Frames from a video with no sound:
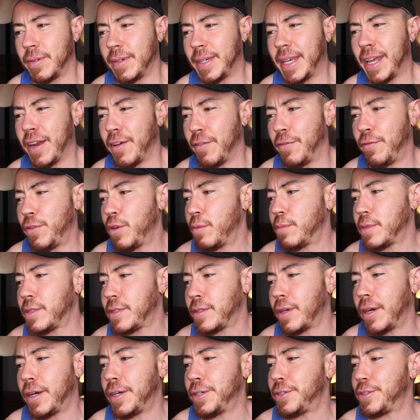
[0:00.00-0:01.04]
get a foot
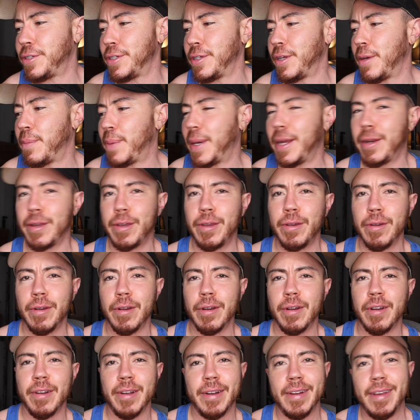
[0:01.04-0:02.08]
massage and a
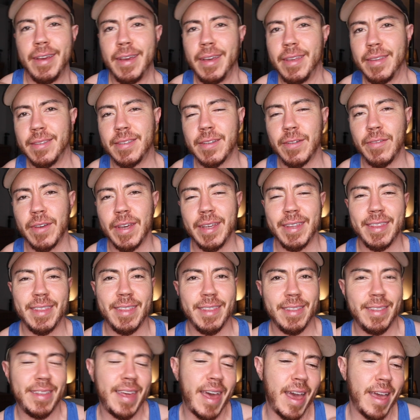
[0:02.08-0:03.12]
pedicure and stuff like
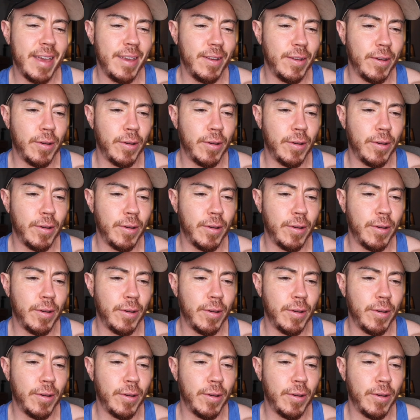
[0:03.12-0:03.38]
that,